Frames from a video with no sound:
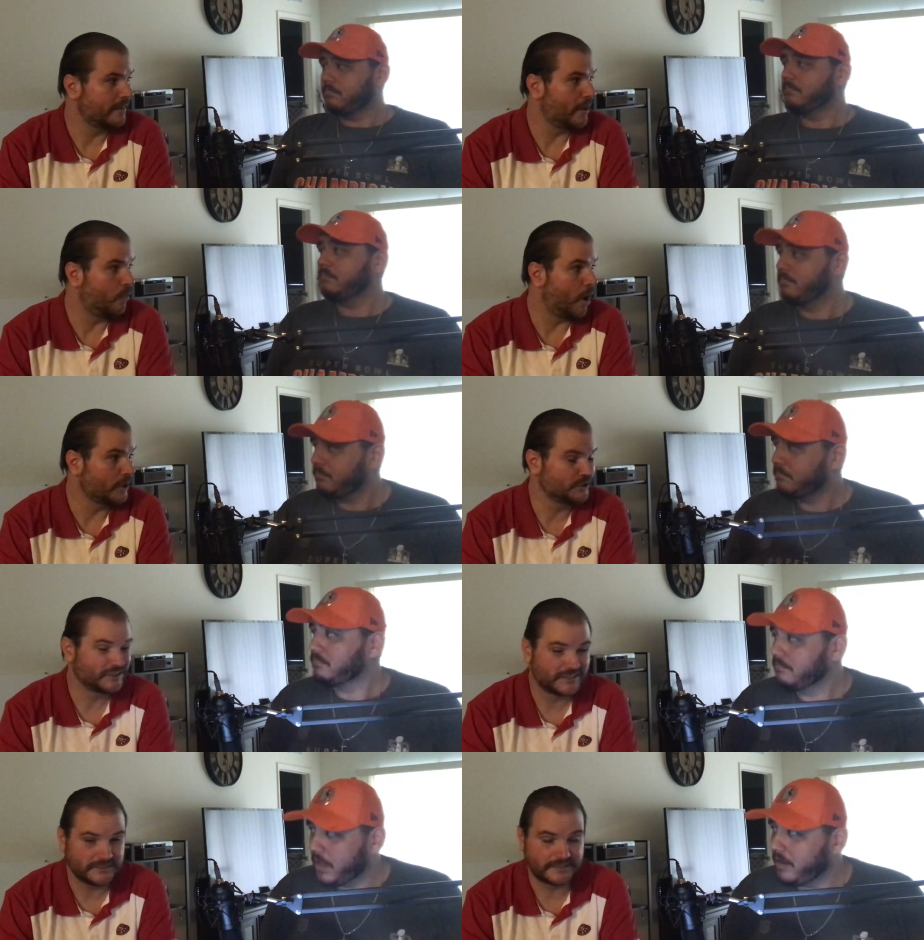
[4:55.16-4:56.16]
Speaker 1: all out.
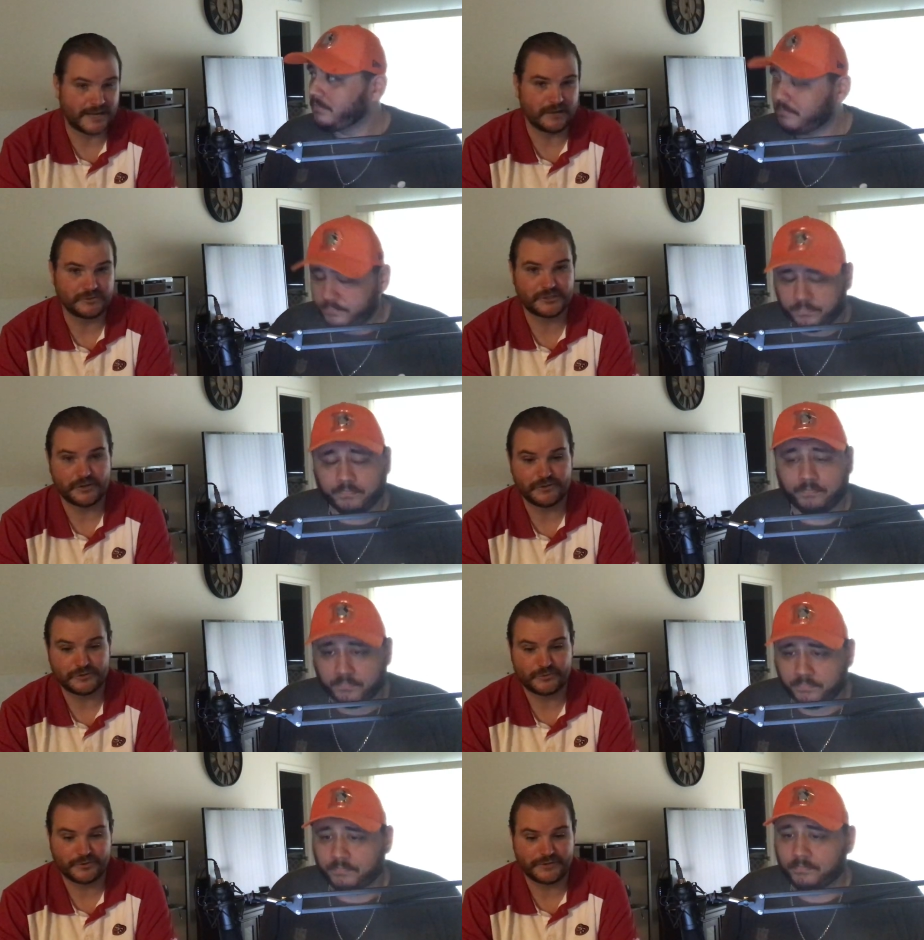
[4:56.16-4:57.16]
Washington's out, so
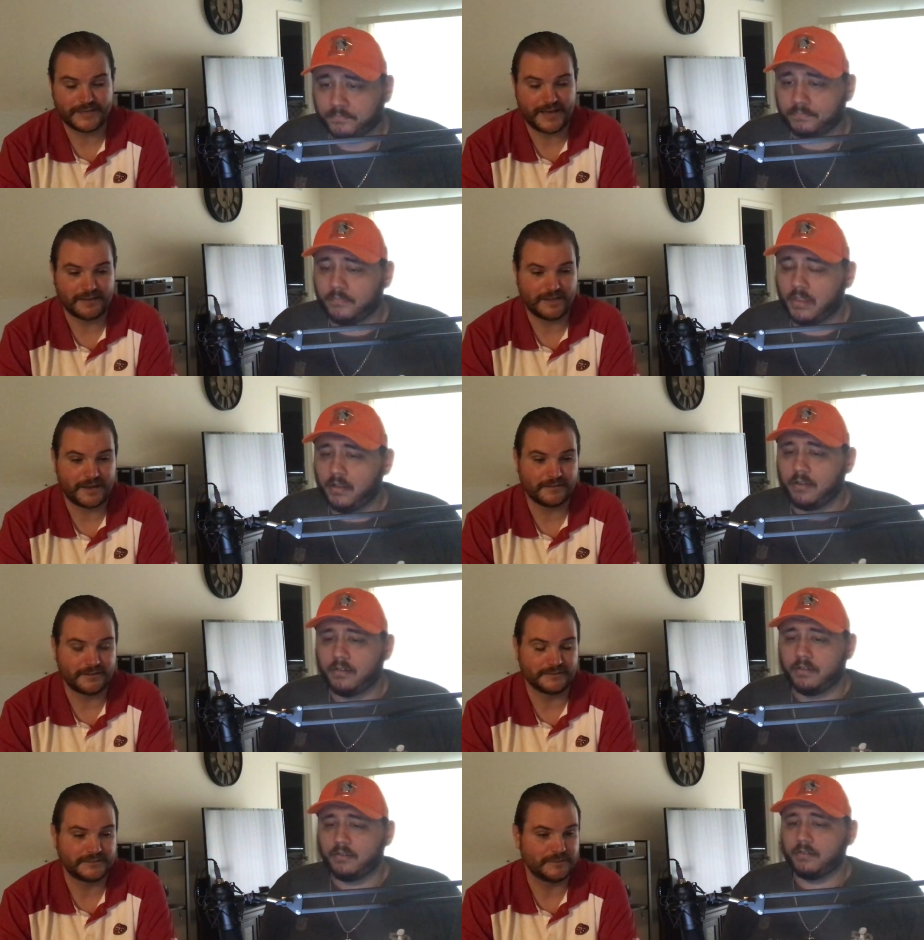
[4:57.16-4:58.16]
there's really not a
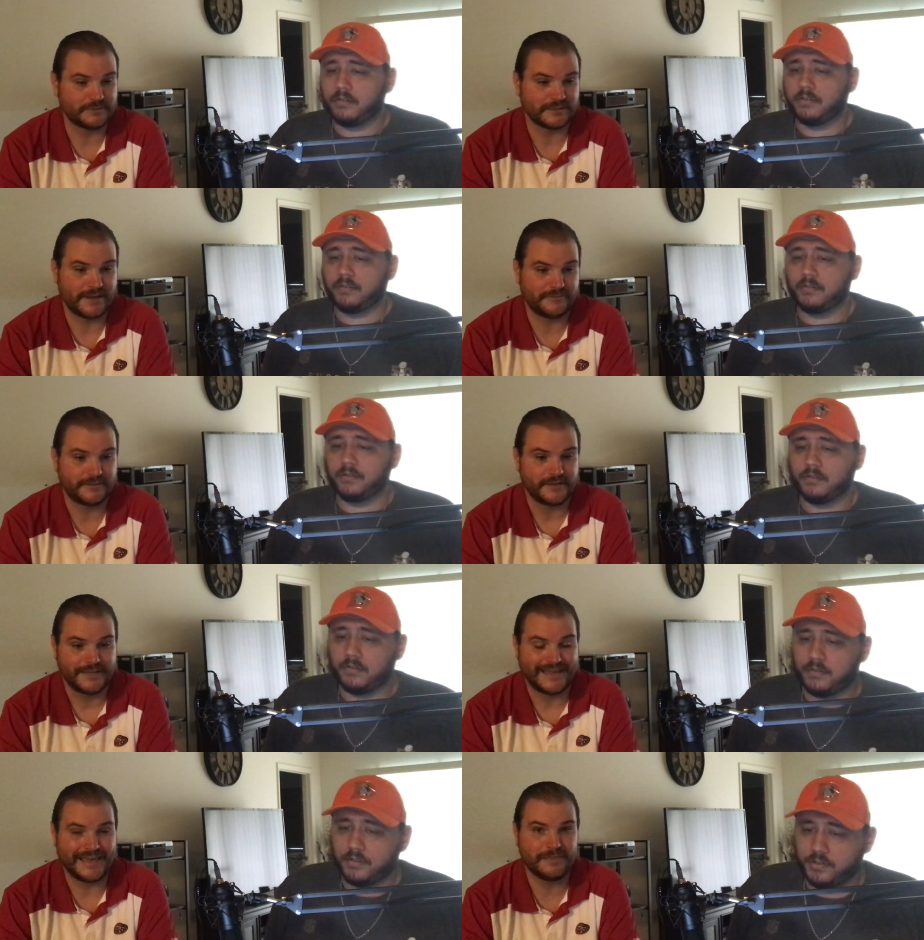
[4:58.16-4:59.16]
lot of teams left
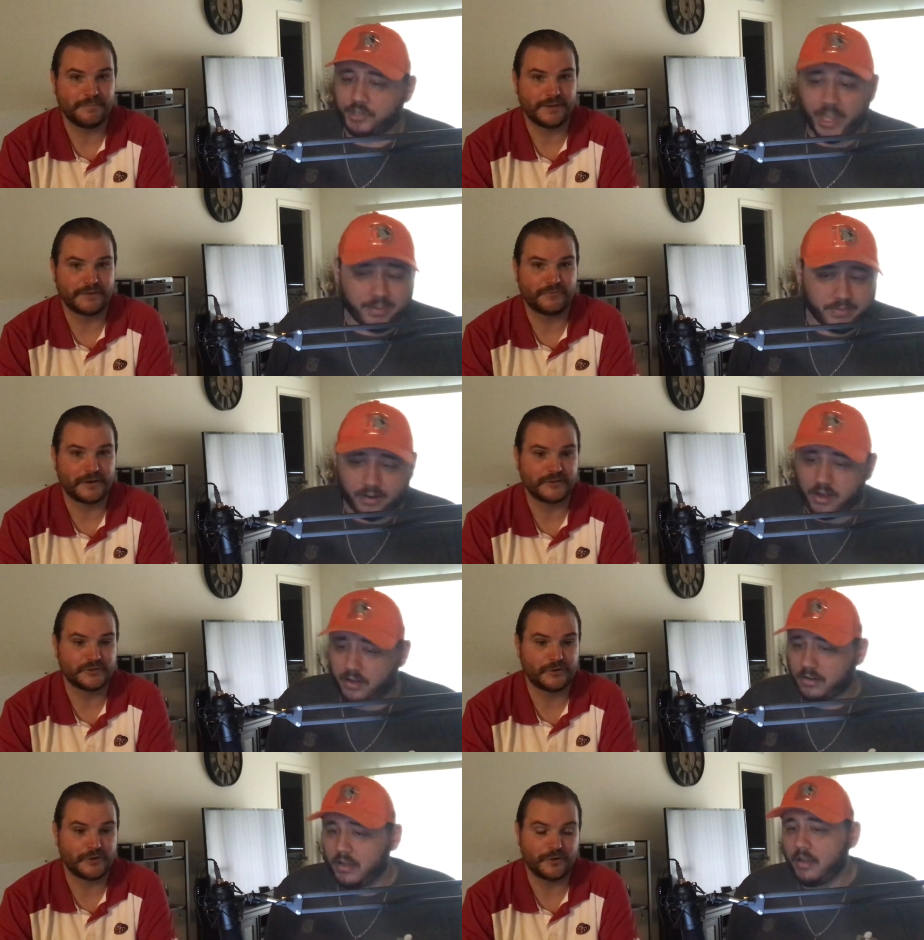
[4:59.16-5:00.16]
in the Jets for
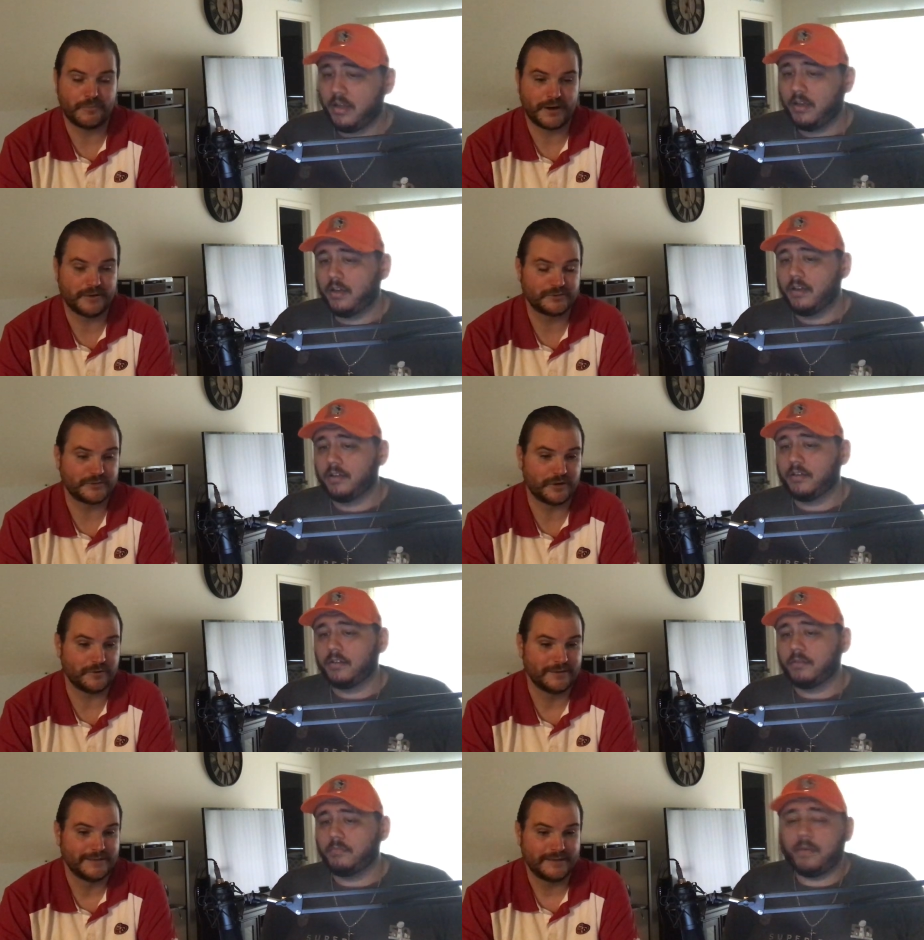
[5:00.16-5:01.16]
Antonio Brown.
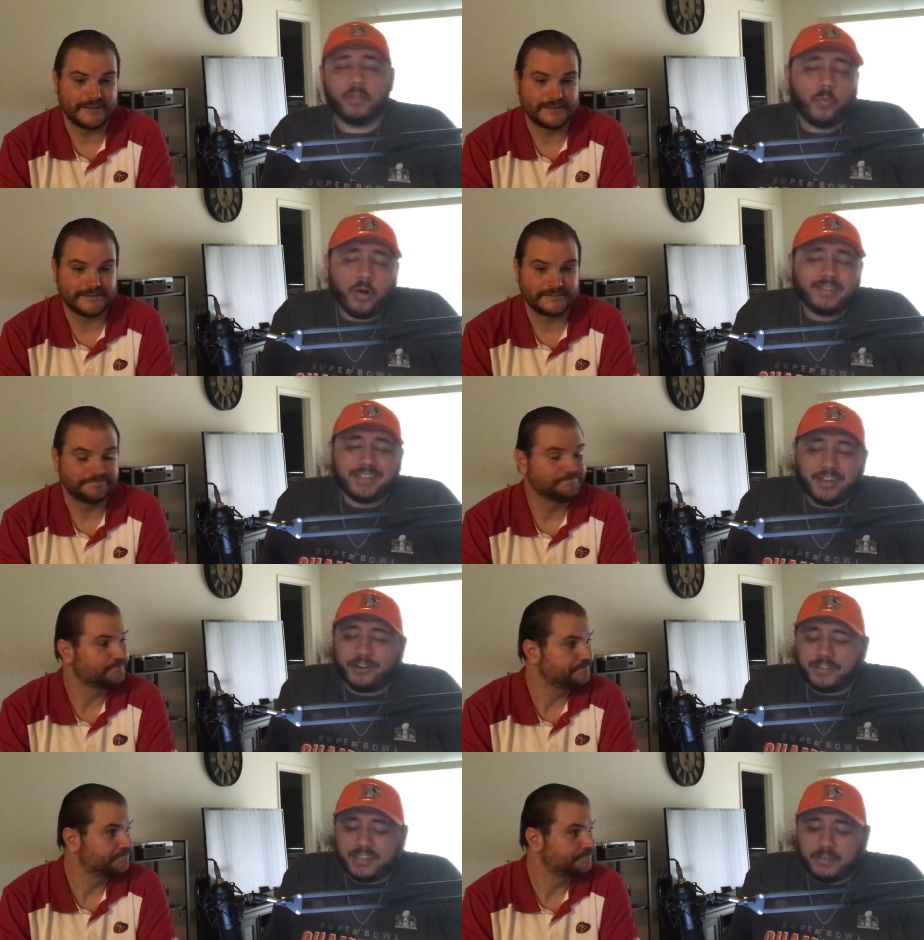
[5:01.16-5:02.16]
So
Speaker 2: maybe the one
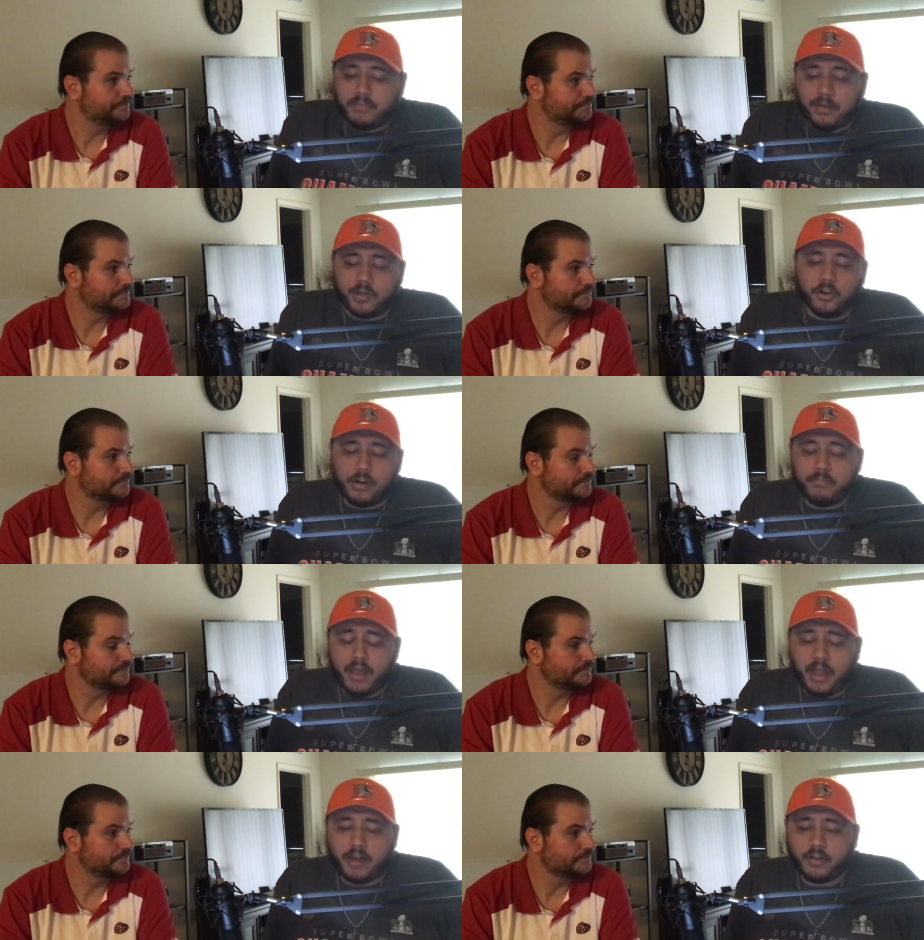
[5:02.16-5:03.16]
secret team, maybe Green
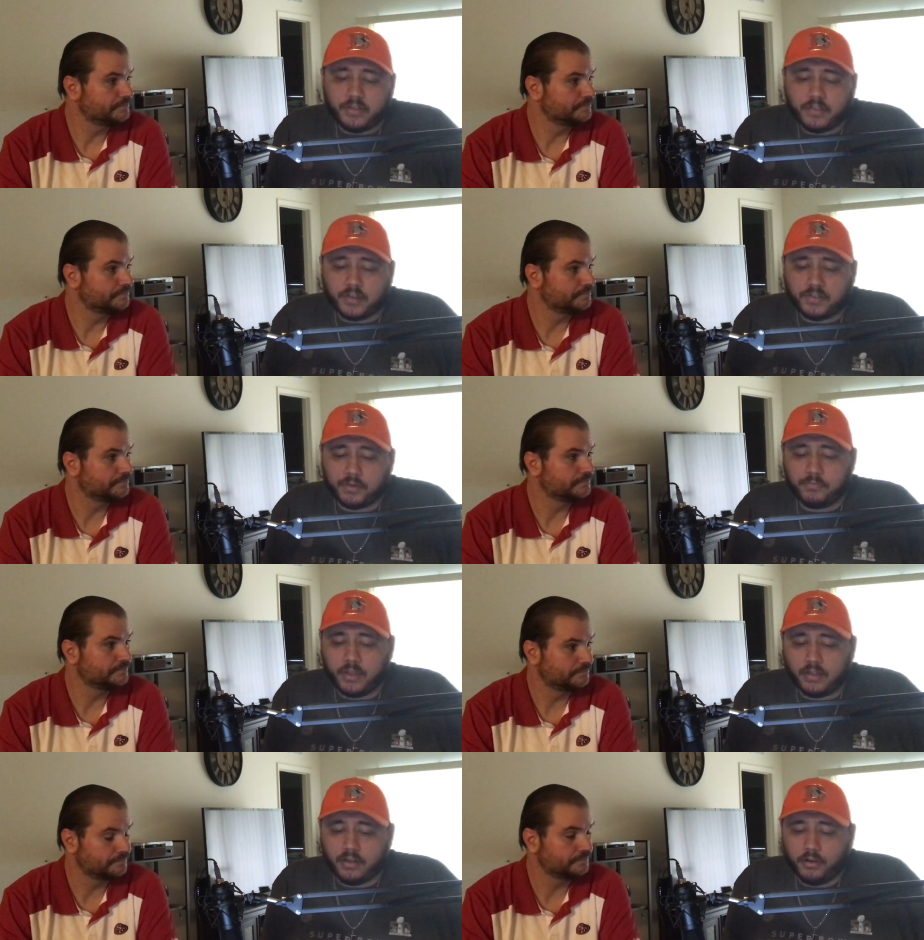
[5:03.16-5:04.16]
Bay. I know I saw something
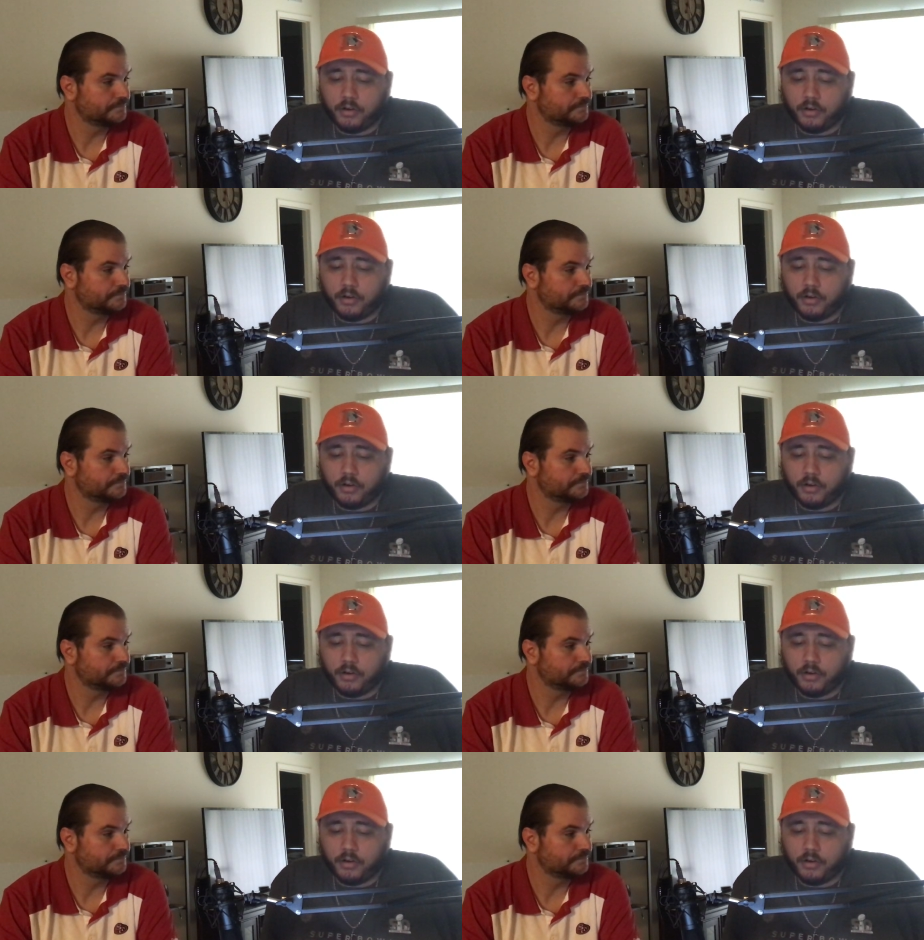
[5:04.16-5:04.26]
like you